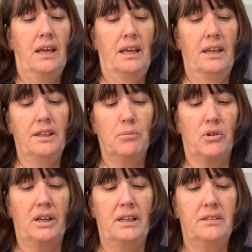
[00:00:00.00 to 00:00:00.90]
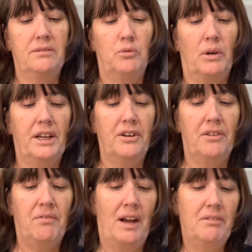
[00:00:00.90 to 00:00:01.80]
In the morning,
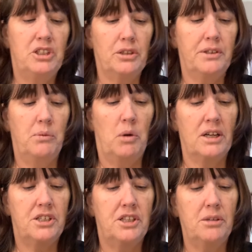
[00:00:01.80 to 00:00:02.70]
105 children watched